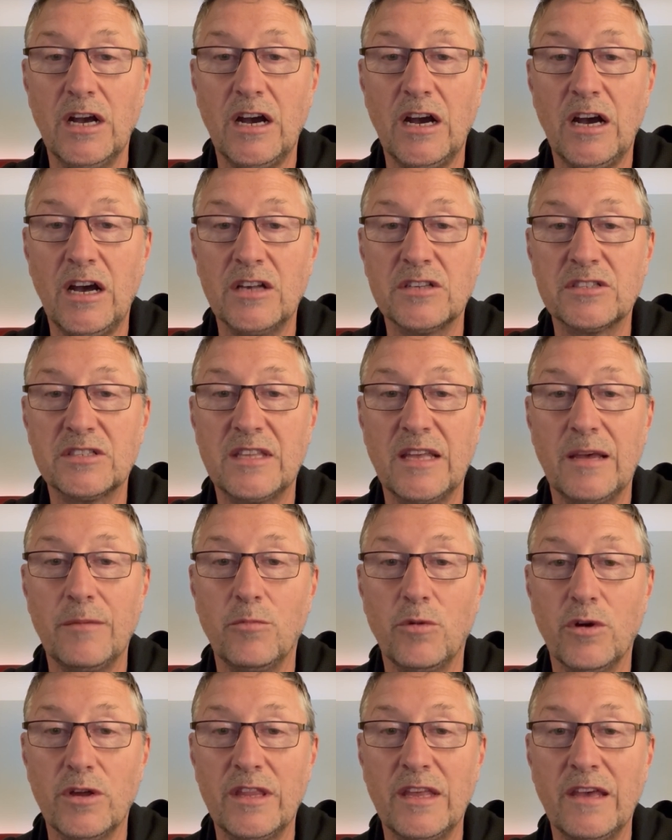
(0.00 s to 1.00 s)
ask them
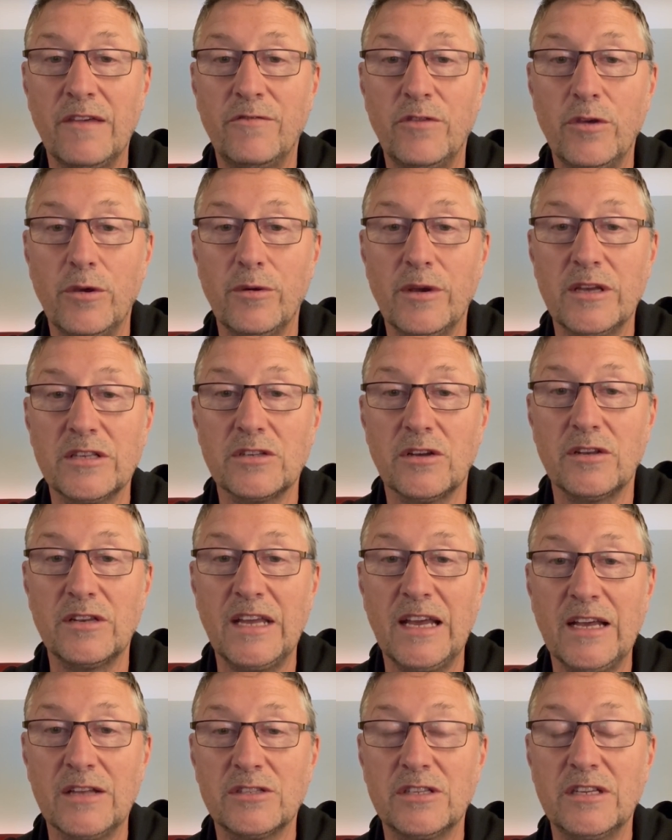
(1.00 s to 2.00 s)
what their view is on
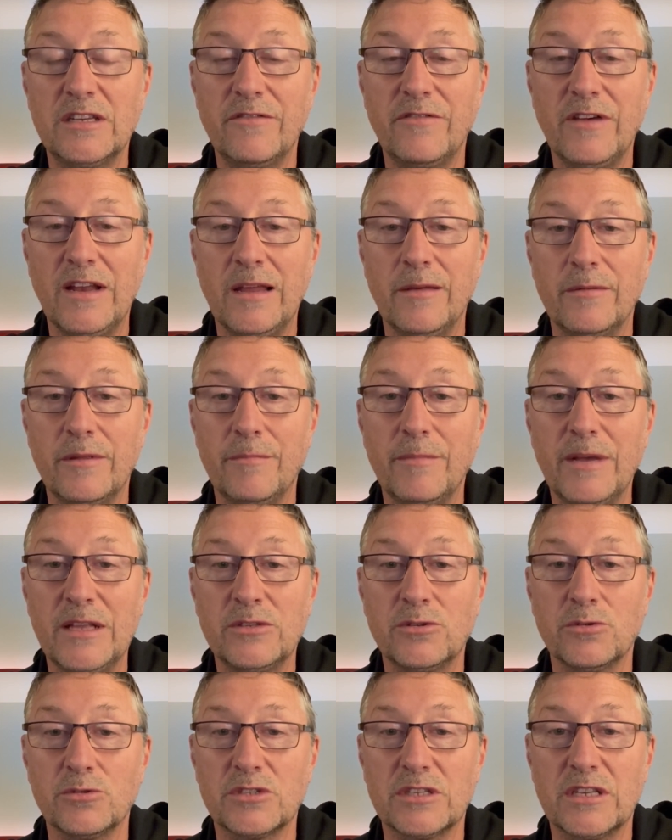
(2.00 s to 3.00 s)
how to develop the
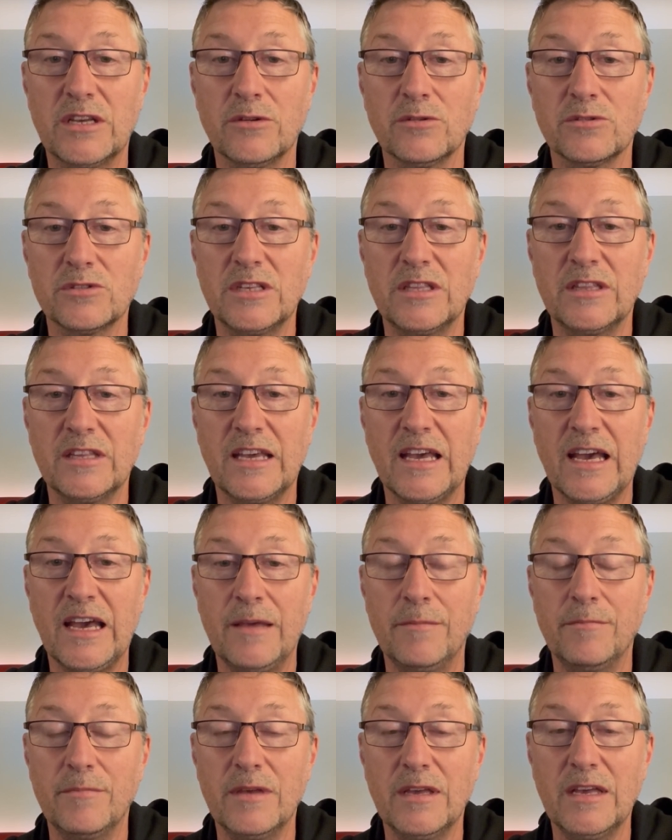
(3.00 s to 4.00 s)
mental skills in the
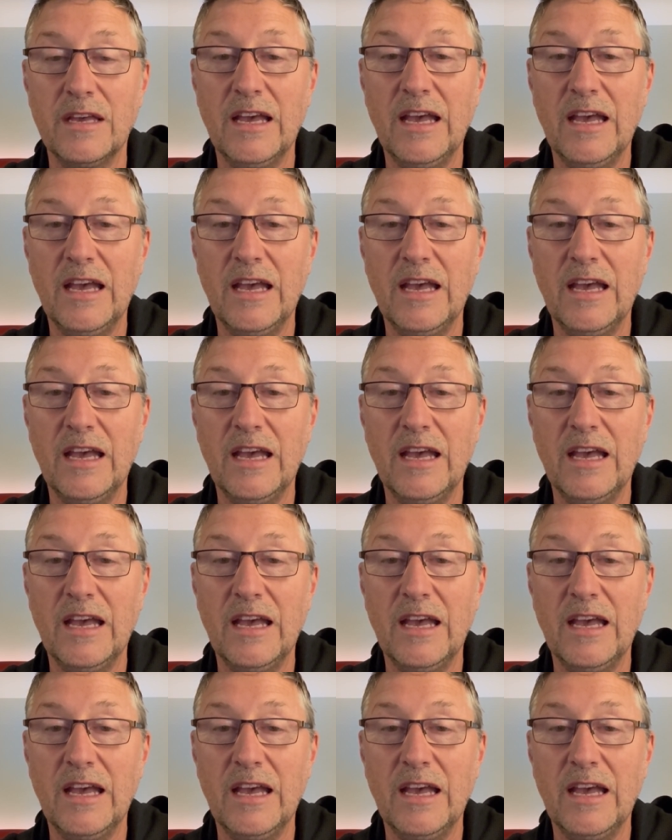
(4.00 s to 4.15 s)
game